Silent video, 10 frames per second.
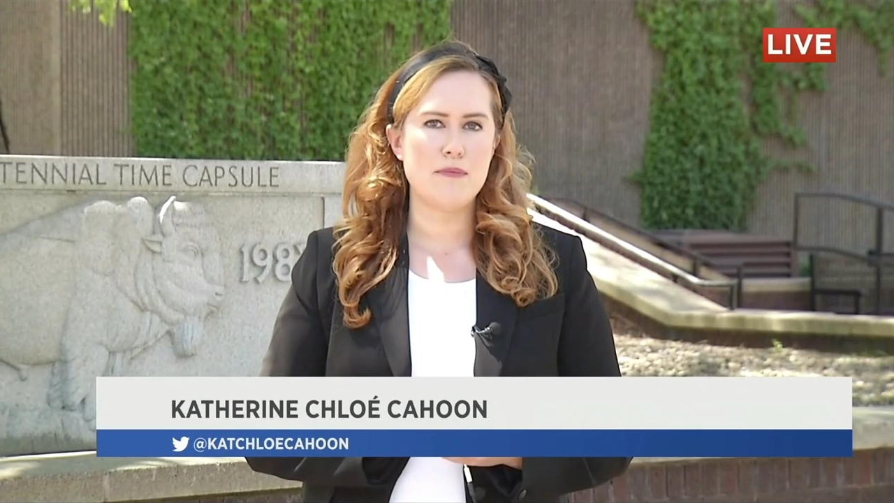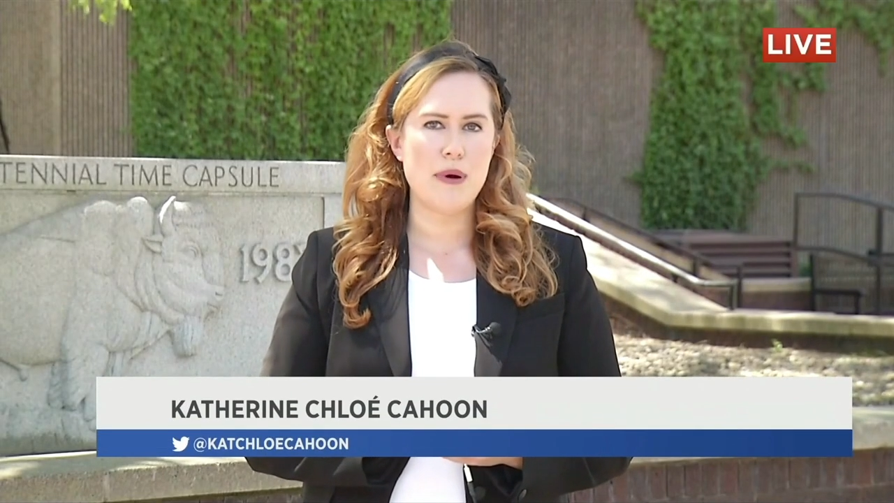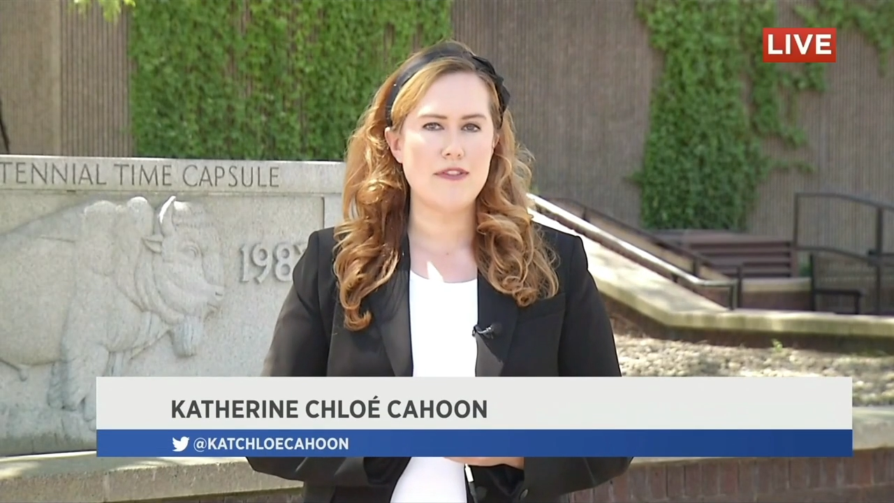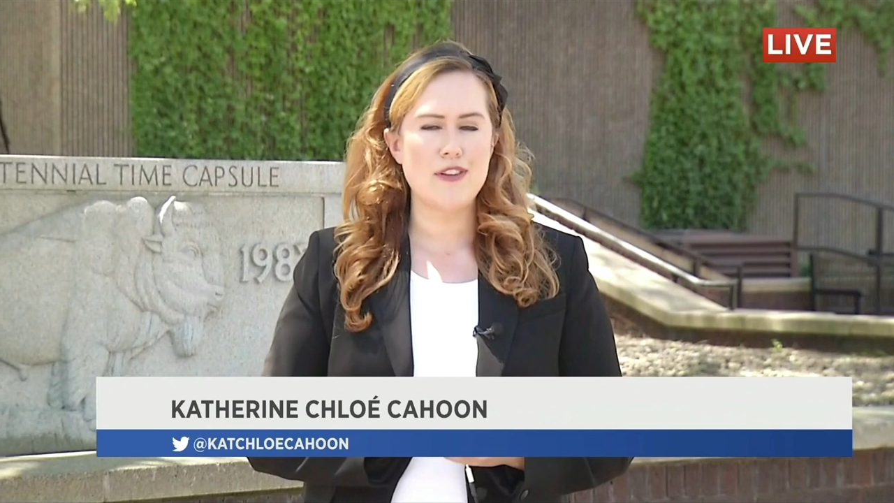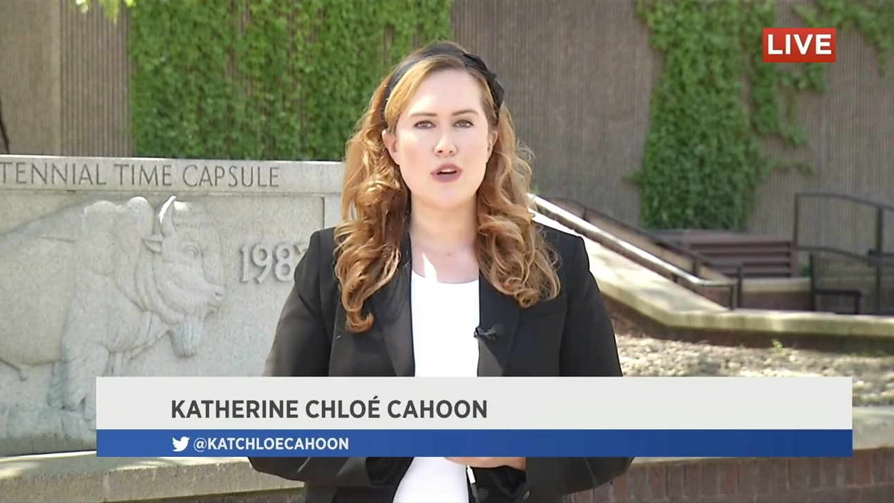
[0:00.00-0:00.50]
a
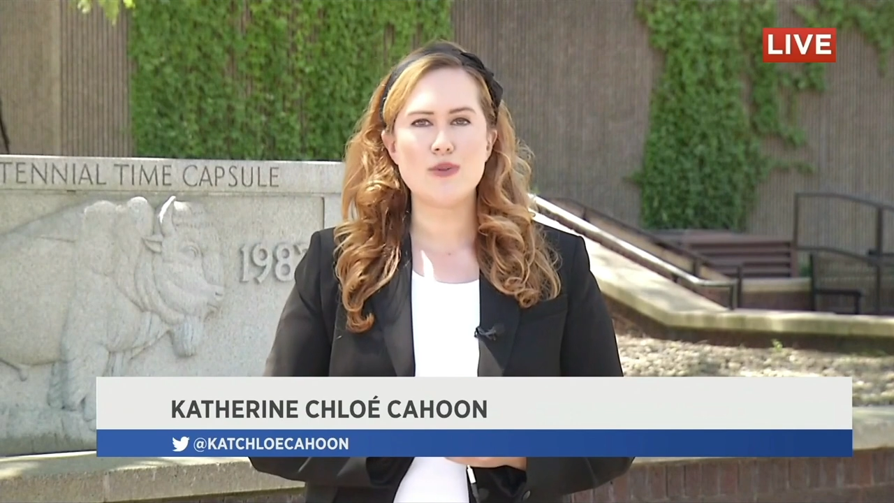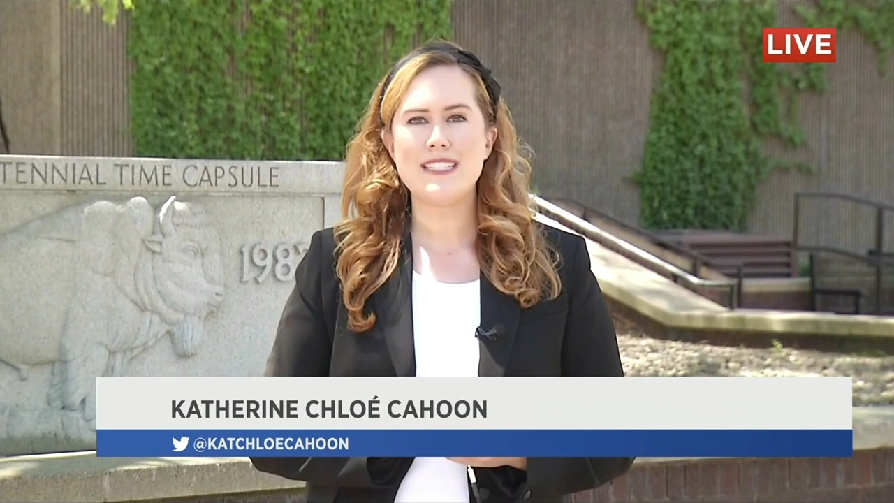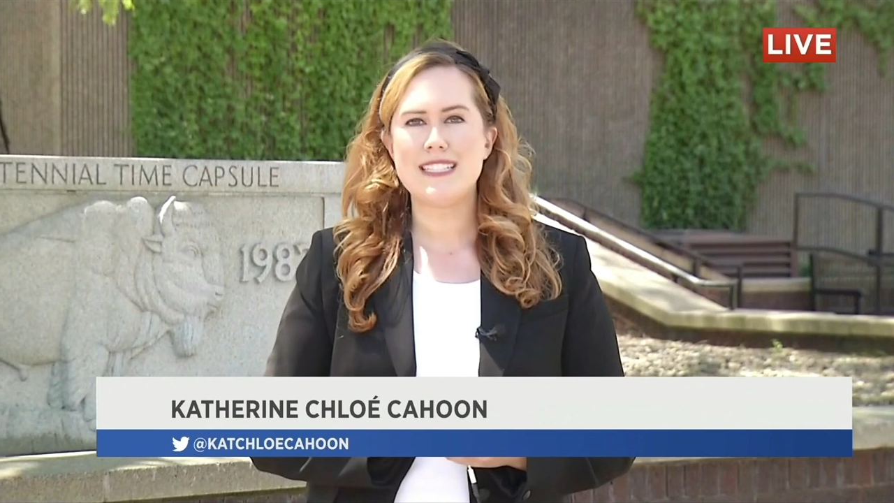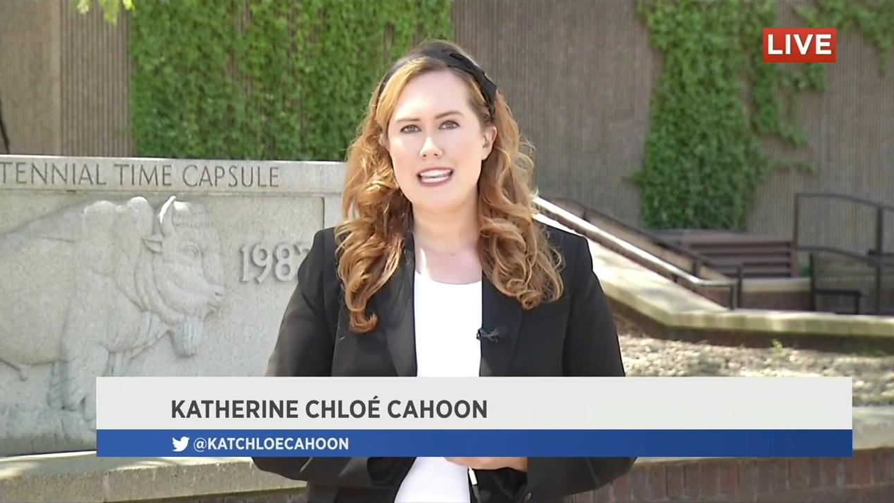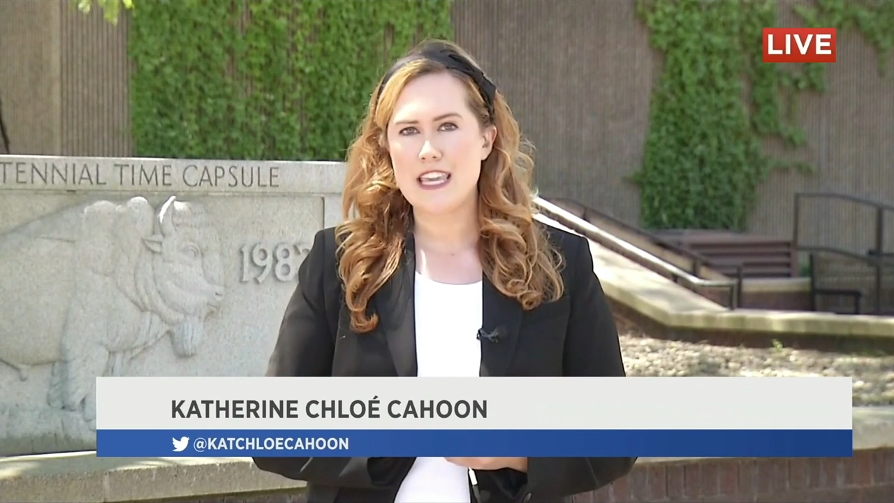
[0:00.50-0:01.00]
Buffalo
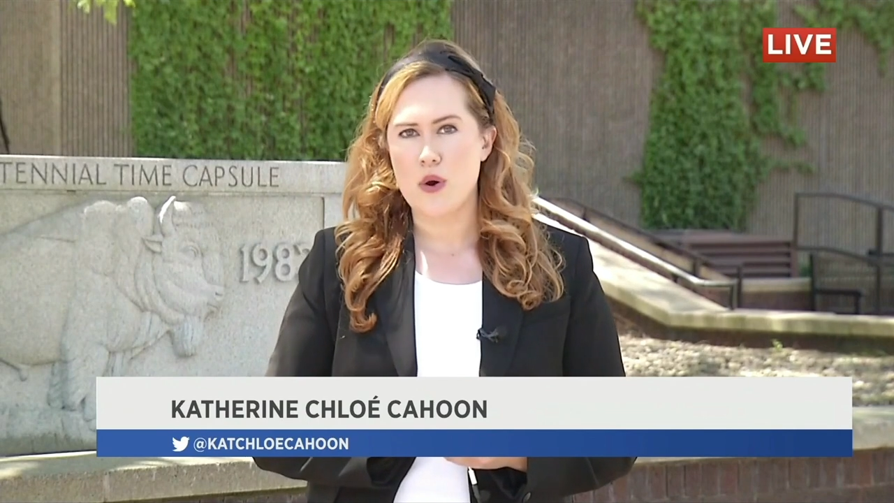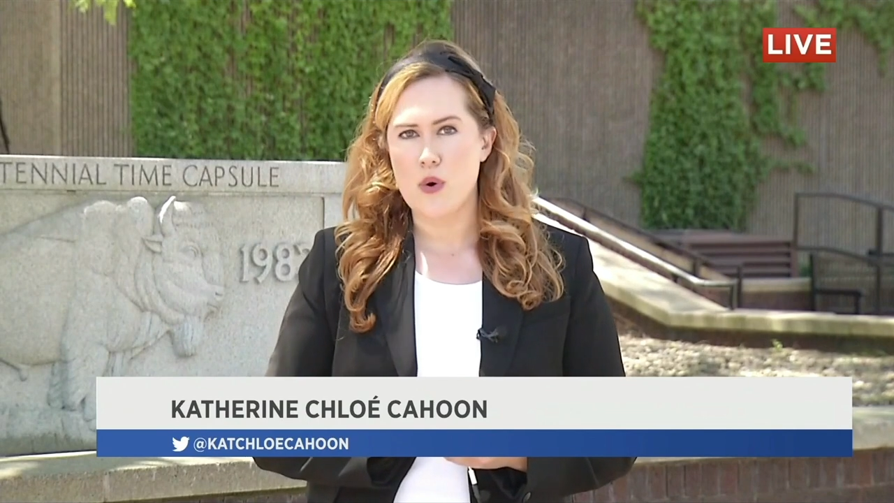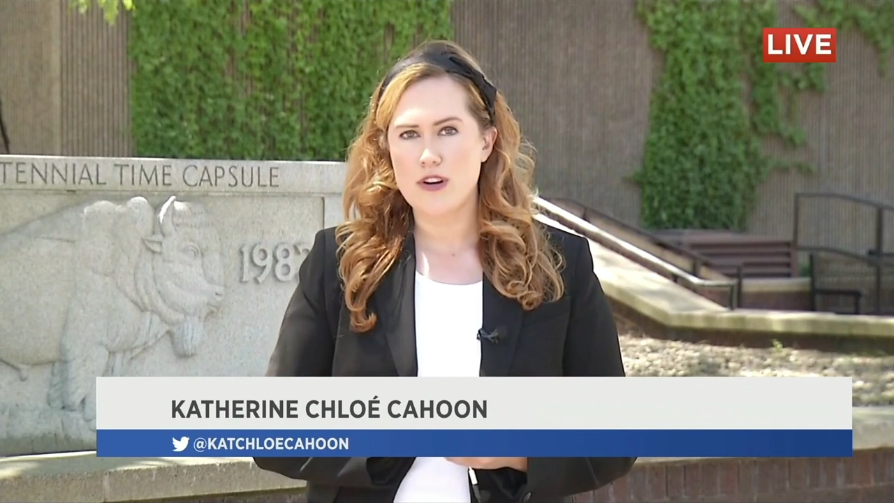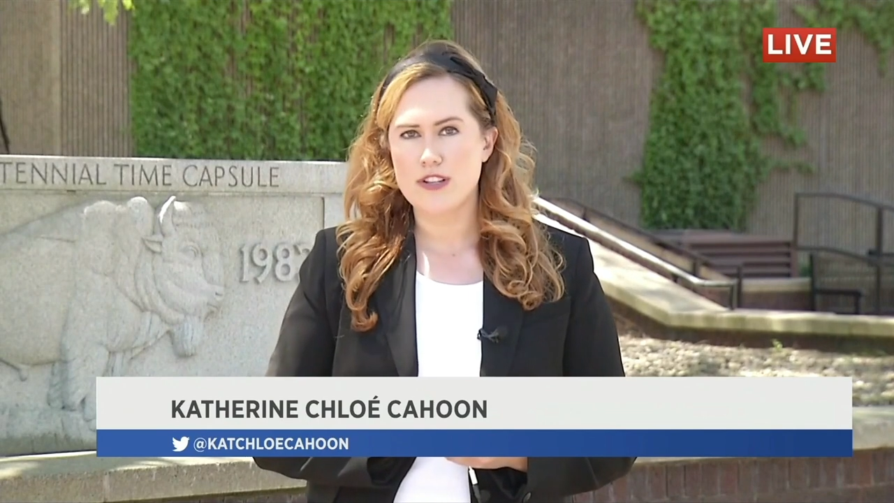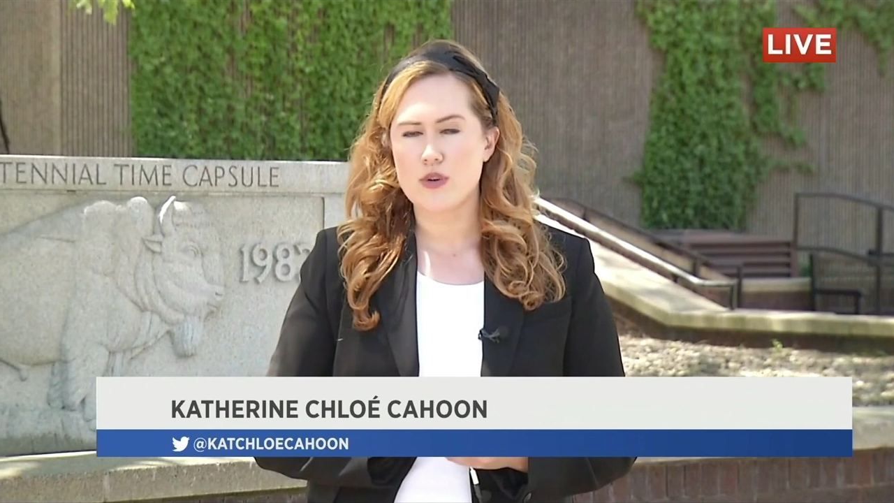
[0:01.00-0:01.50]
City
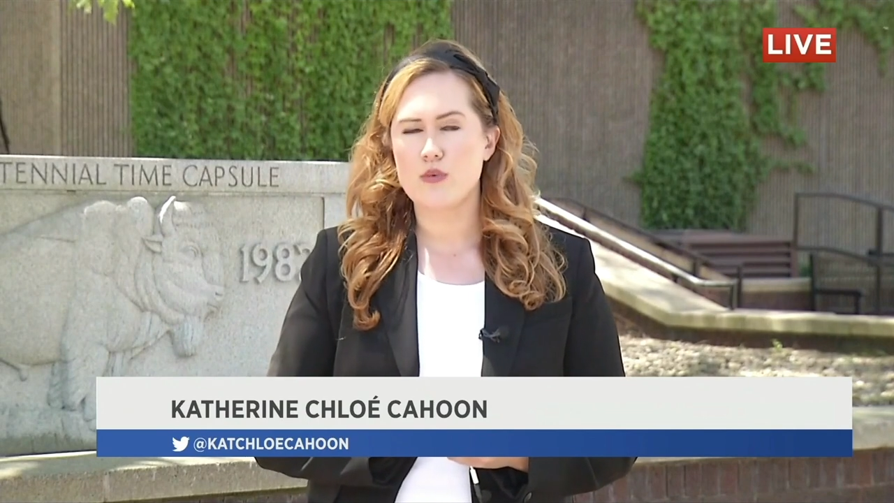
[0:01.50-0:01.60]
court